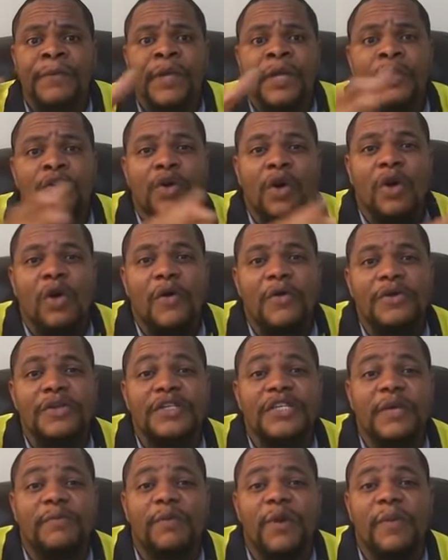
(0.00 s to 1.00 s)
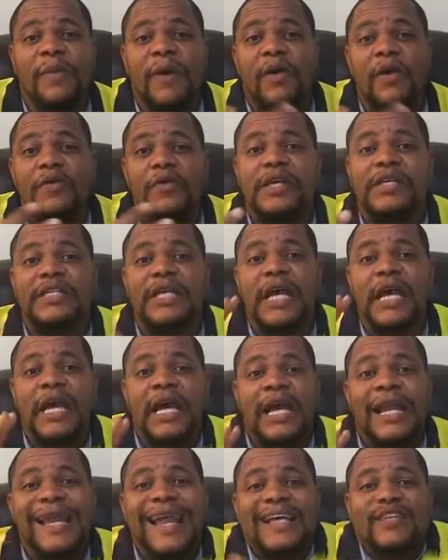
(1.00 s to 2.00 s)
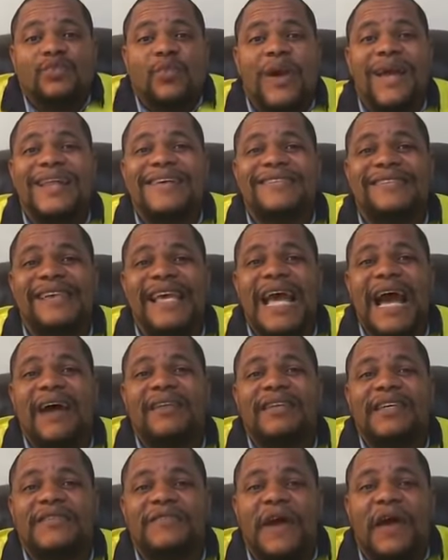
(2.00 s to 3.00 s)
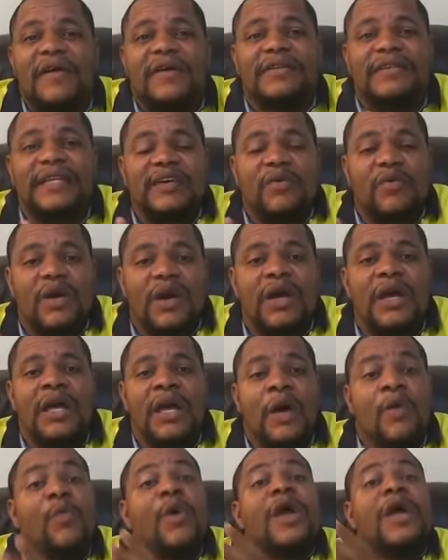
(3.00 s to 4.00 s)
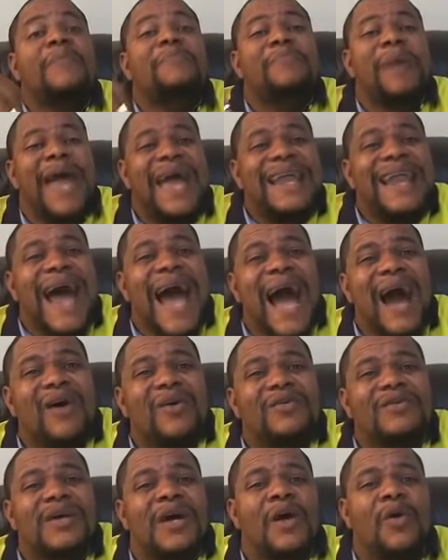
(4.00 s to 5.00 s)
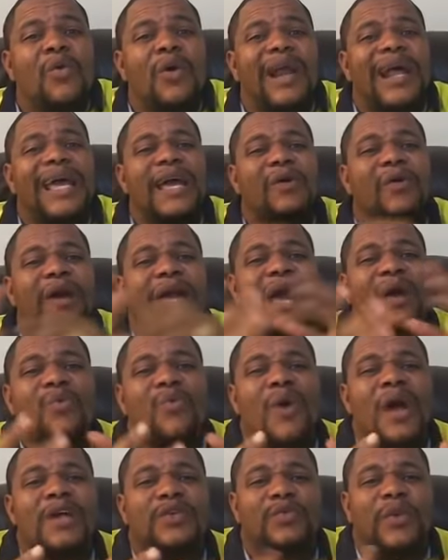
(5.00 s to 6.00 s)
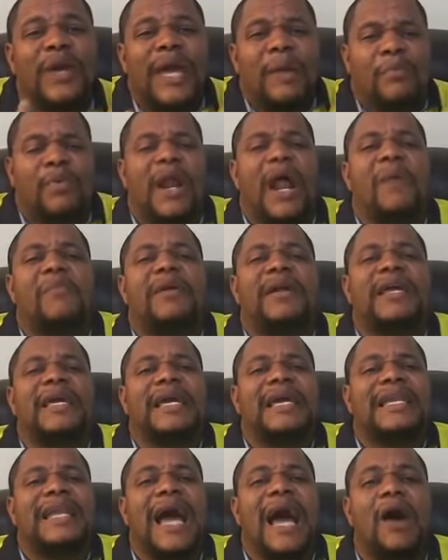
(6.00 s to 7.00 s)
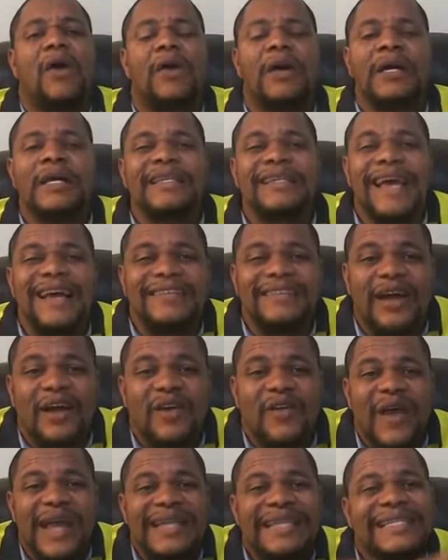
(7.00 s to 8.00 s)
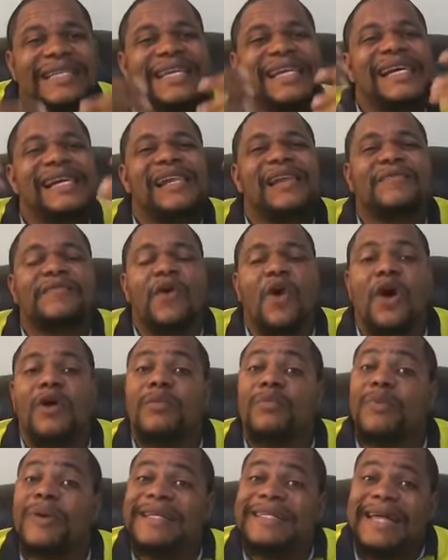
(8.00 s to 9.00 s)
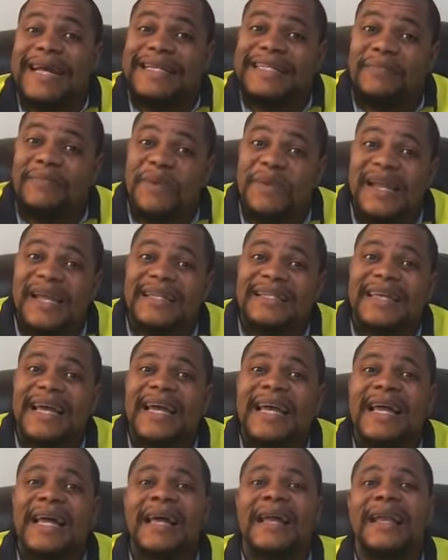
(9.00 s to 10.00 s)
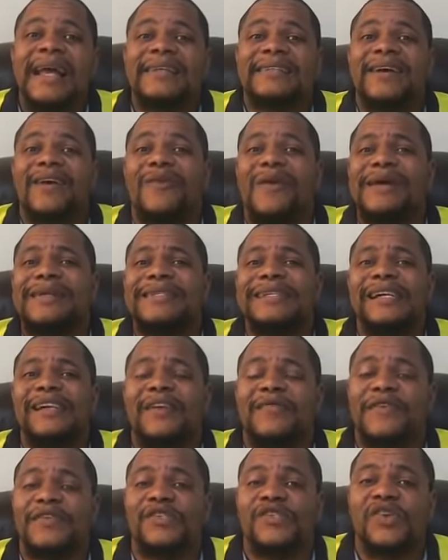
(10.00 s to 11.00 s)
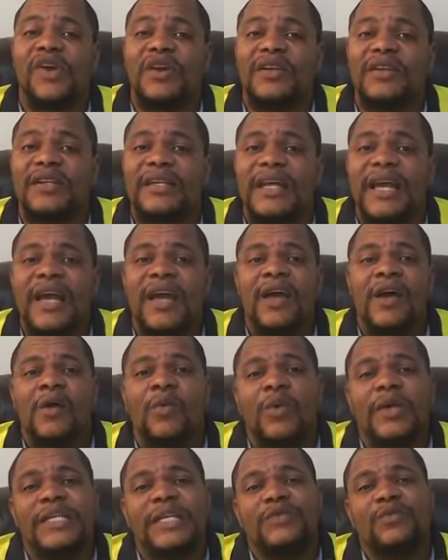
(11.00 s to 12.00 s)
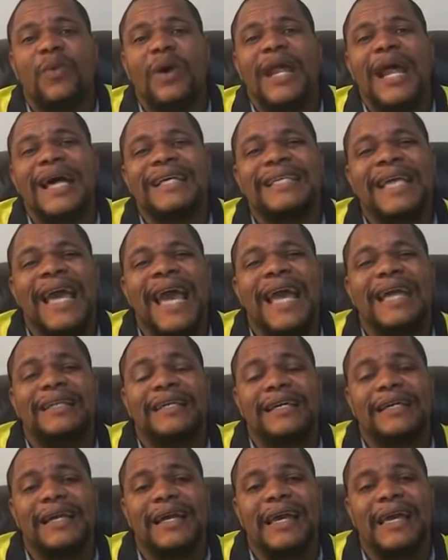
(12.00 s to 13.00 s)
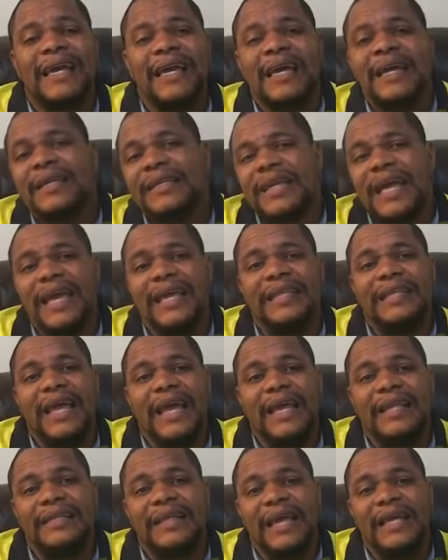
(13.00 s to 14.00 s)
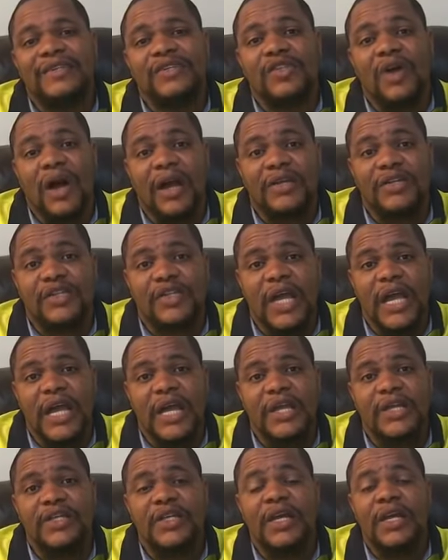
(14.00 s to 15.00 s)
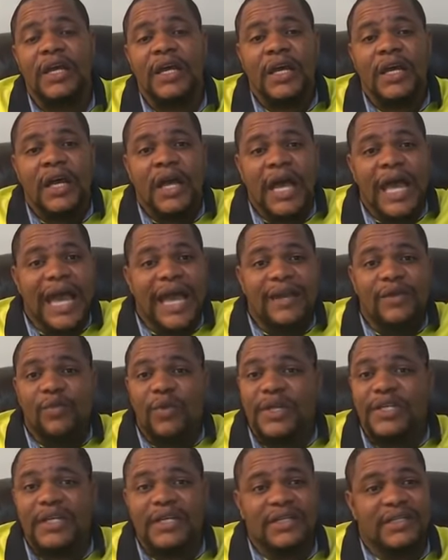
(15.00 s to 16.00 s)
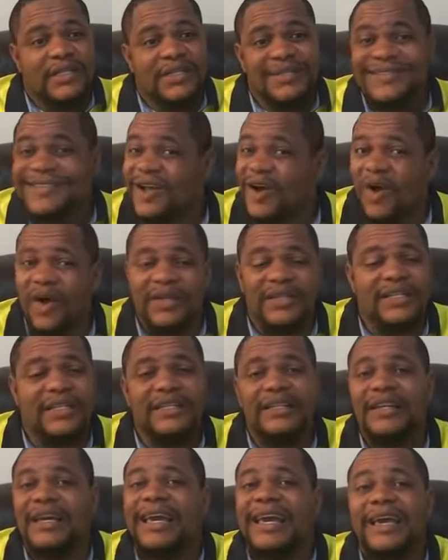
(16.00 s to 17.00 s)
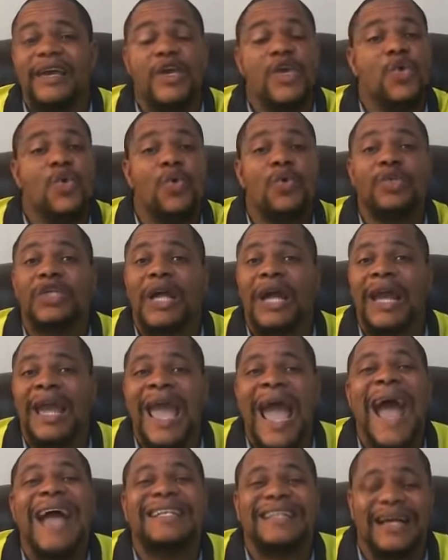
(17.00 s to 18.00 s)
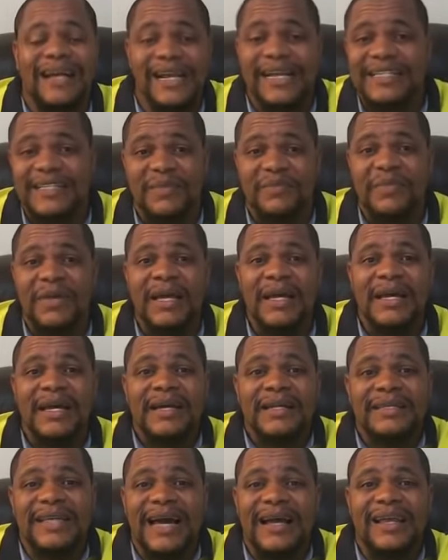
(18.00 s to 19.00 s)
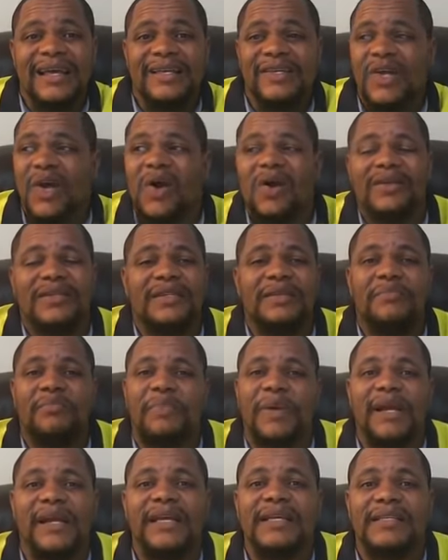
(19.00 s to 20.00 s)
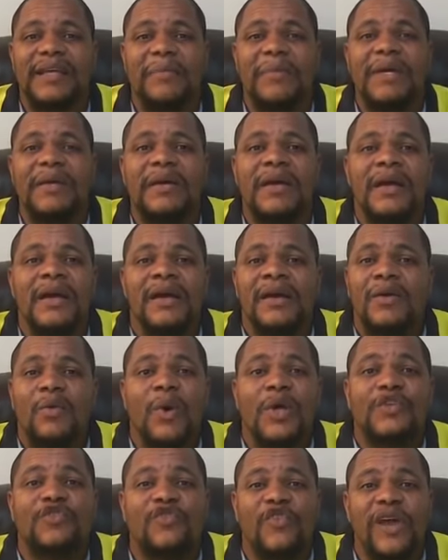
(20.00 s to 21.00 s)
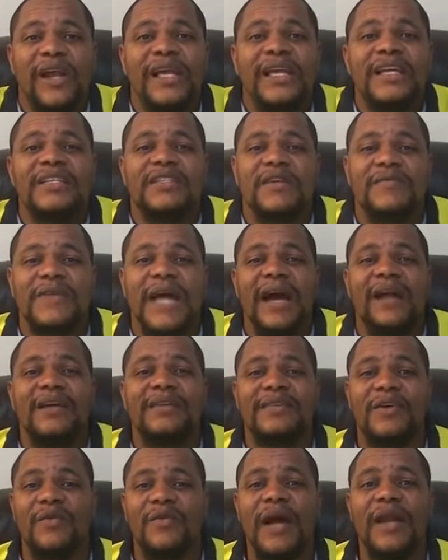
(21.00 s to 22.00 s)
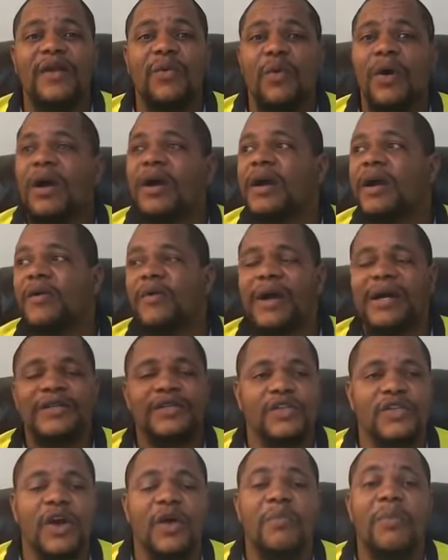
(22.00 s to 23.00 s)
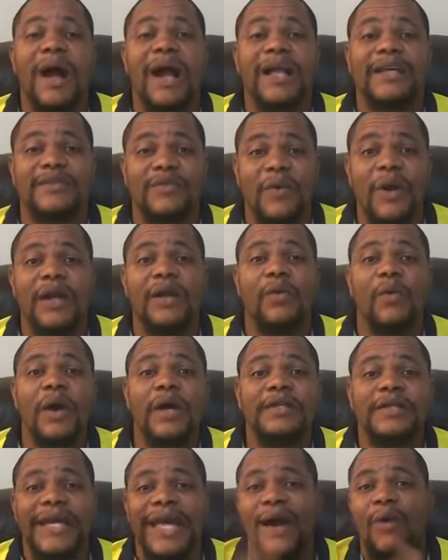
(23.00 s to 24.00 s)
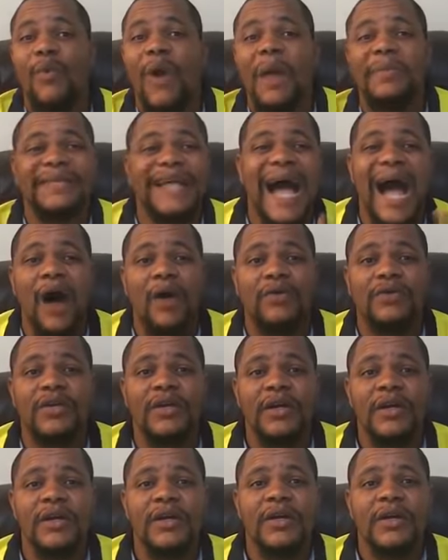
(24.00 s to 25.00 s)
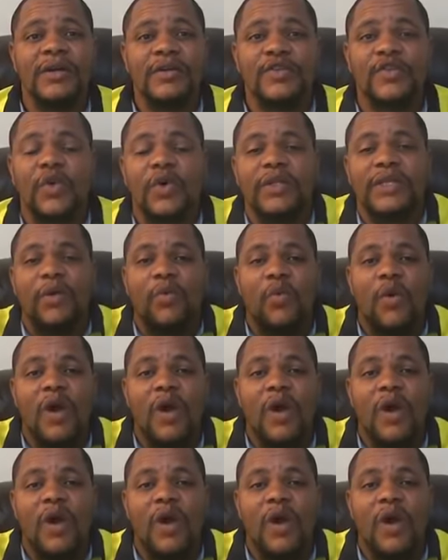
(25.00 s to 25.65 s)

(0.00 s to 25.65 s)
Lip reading: You're going to see, people are going to say, let's wait and see how this virus will pan out. Whatever will get worse, we can put our money in now. There's a great deal of unpredictability. There's a great deal of uncertainty, which is what has hit the stock exchange, and which is causing a huge cataclysm that is causing trillions of dollars around the world, around stock markets around the world, to get wiped out. So the